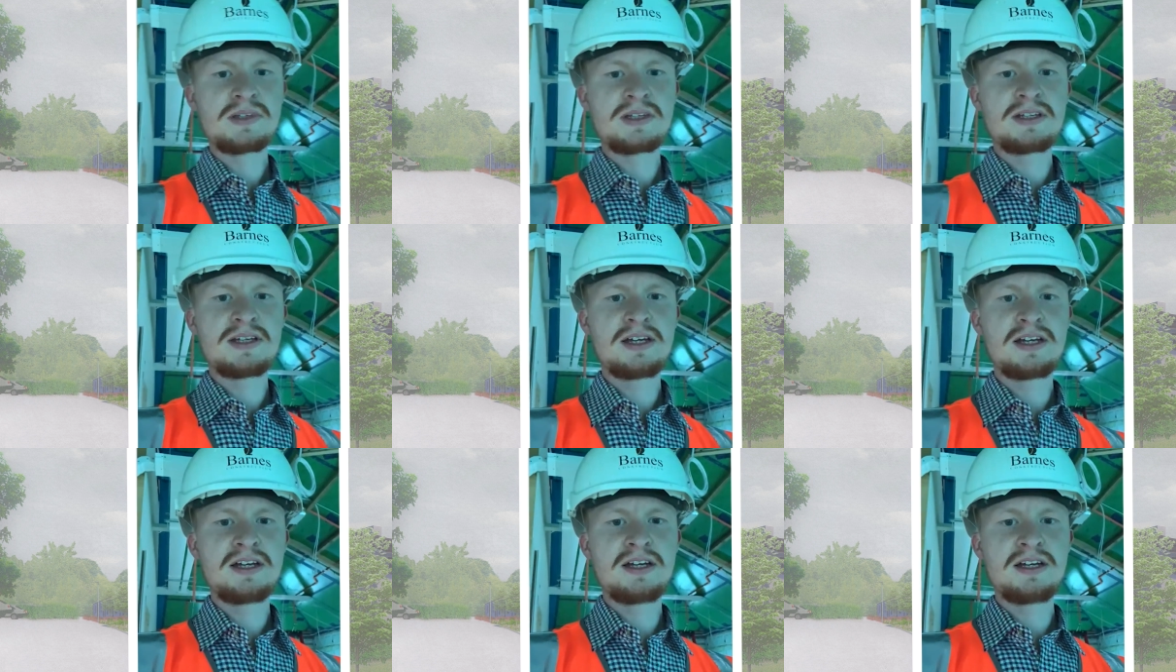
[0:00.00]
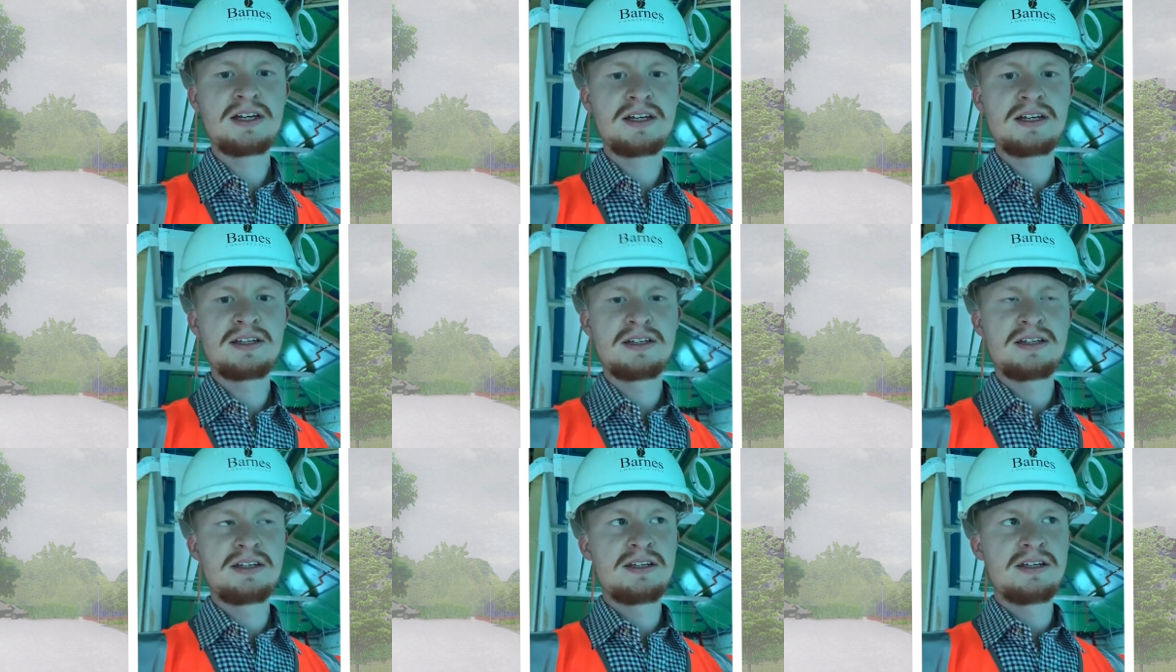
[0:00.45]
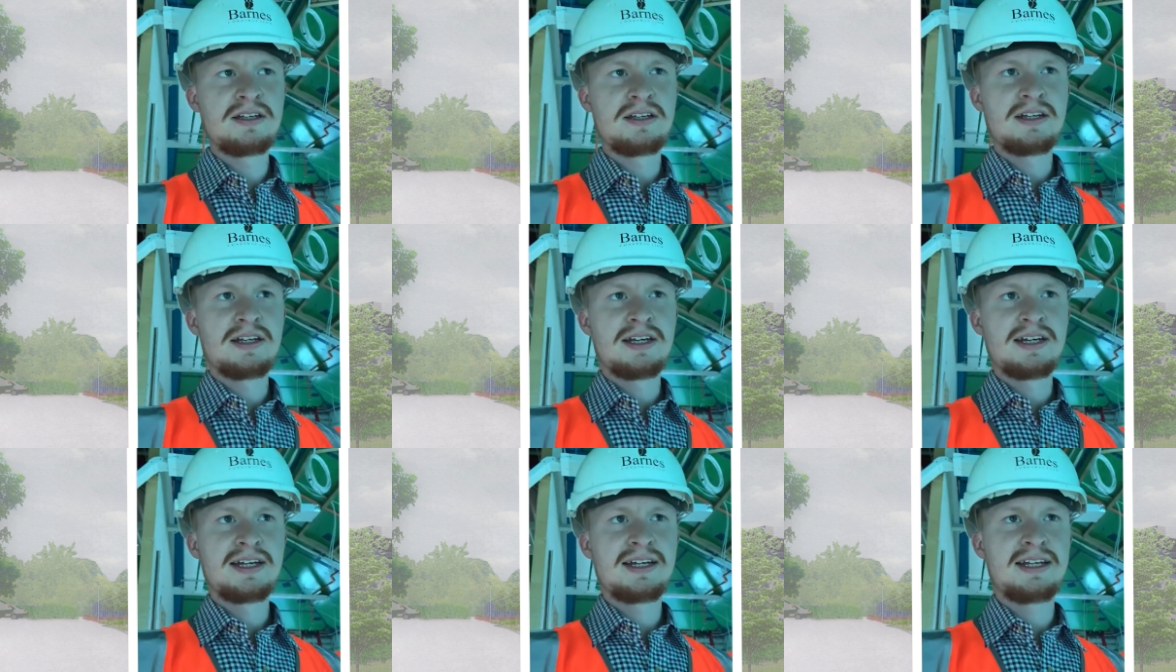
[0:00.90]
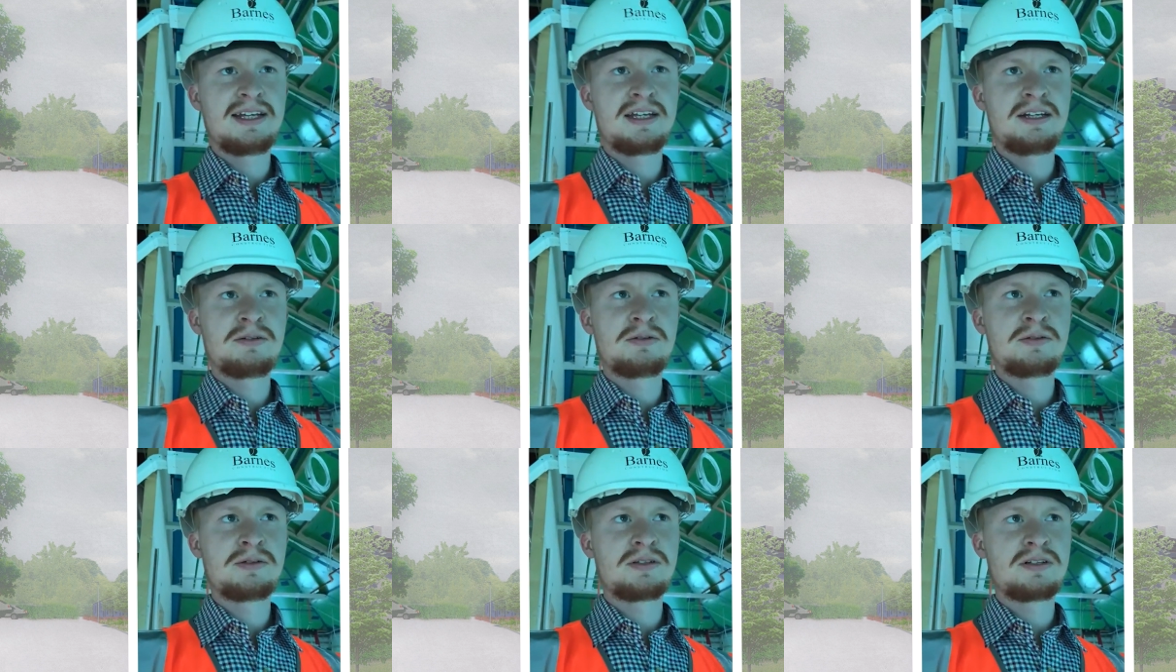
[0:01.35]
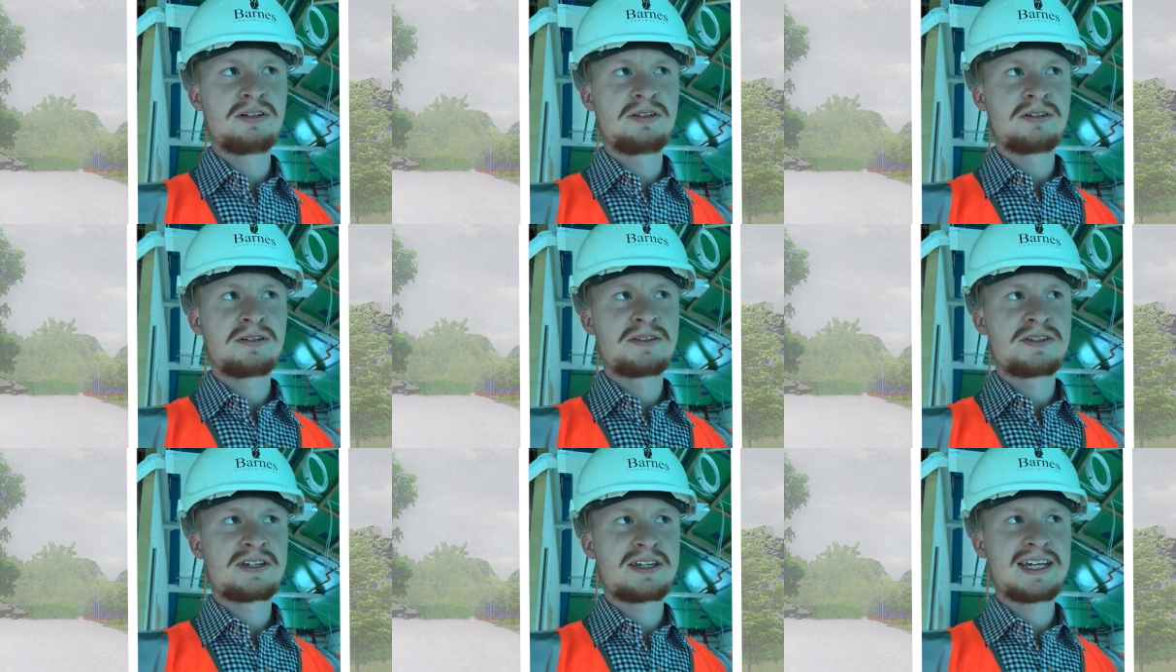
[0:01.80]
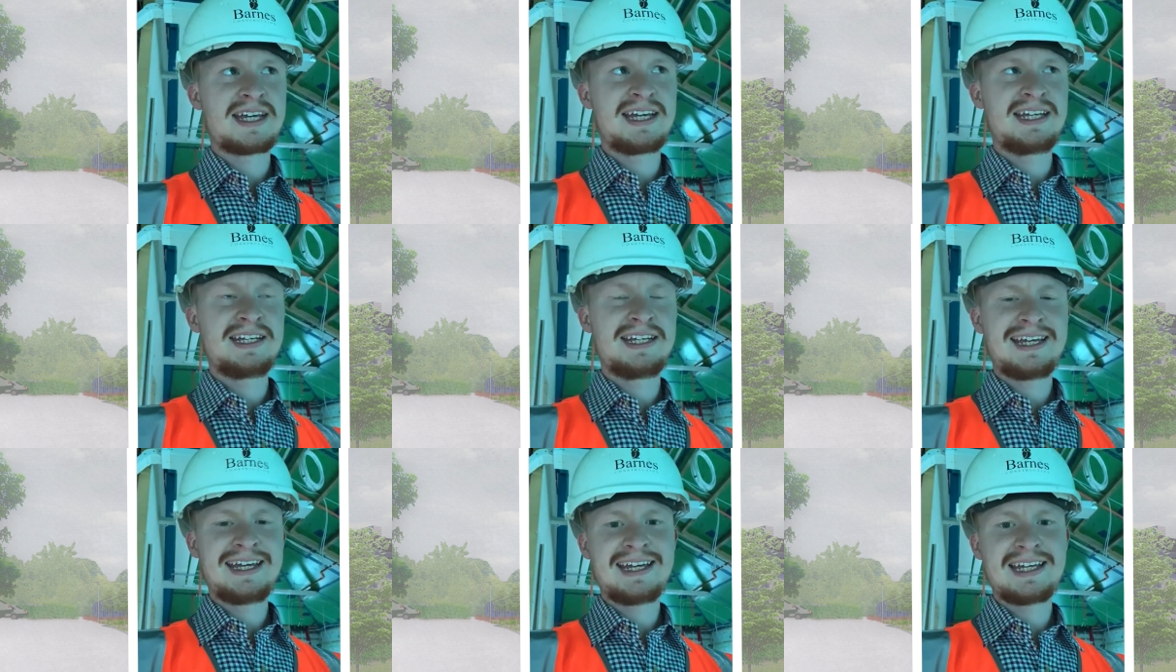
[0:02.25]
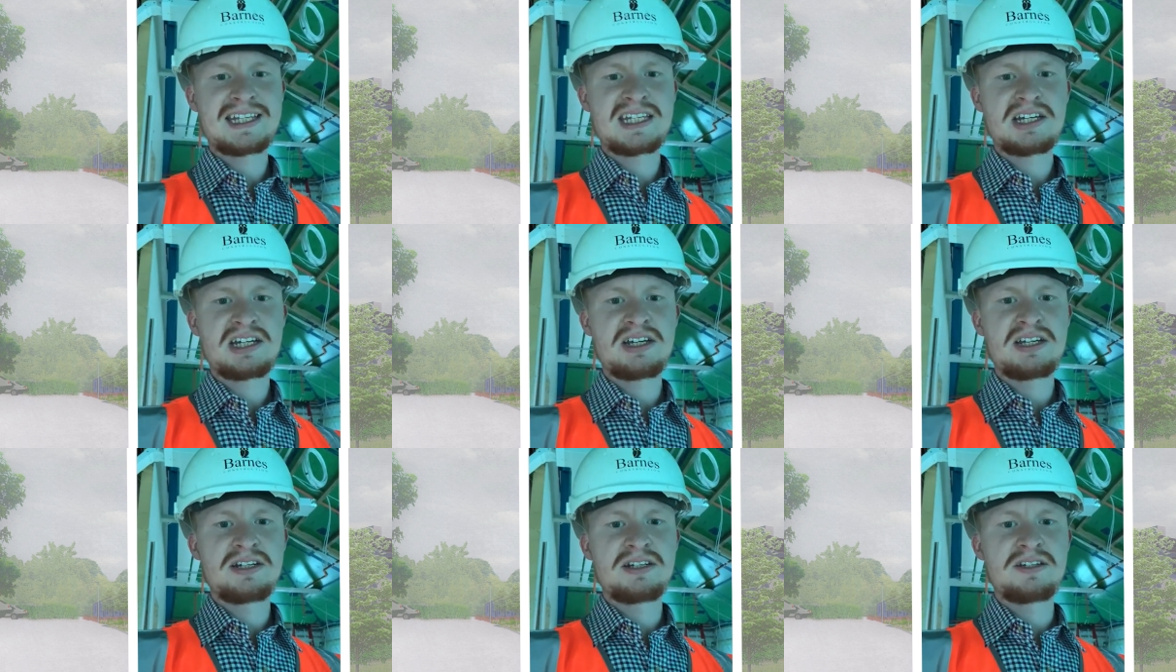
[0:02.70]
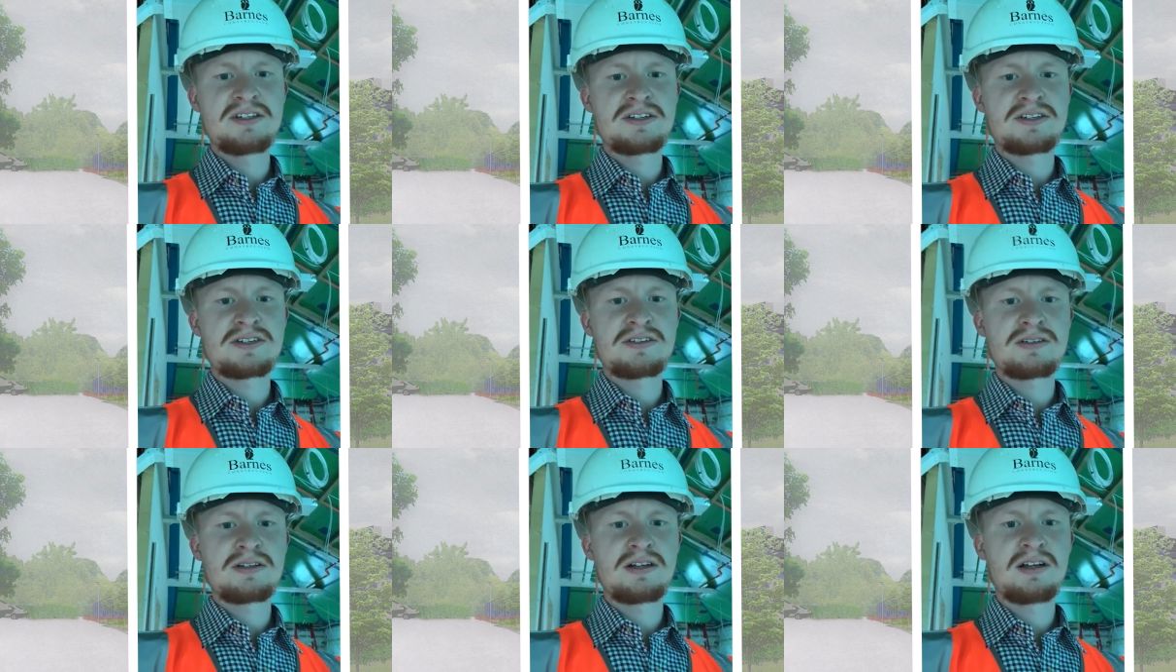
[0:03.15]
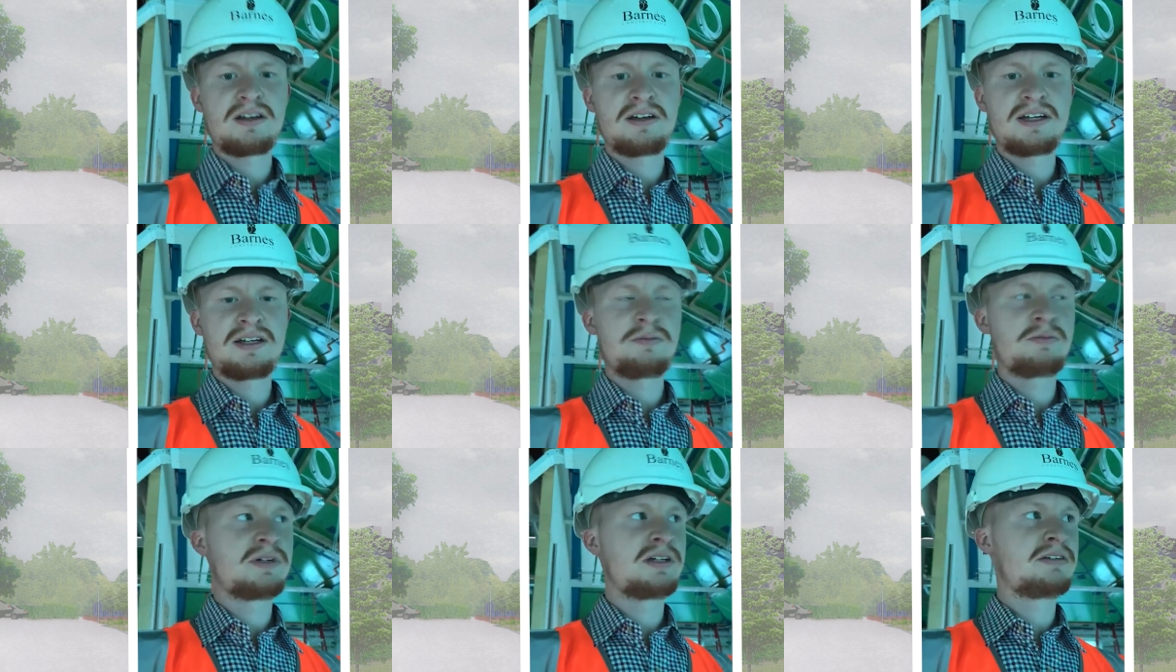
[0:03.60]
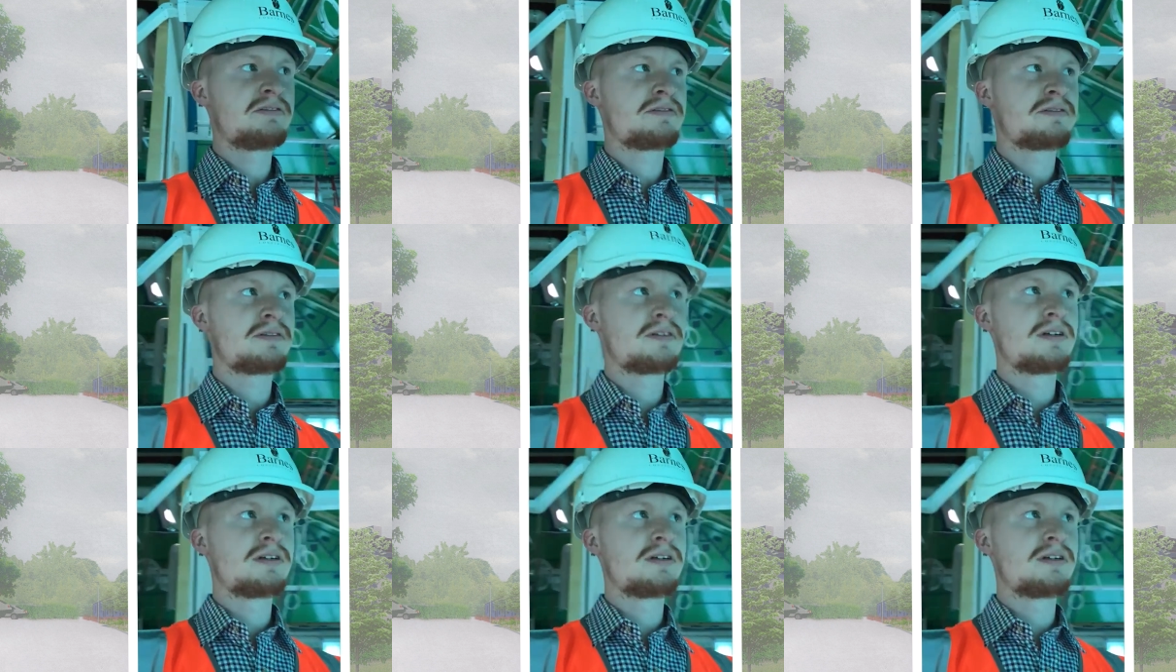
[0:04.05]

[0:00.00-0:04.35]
And then to gain the airtightness line, we've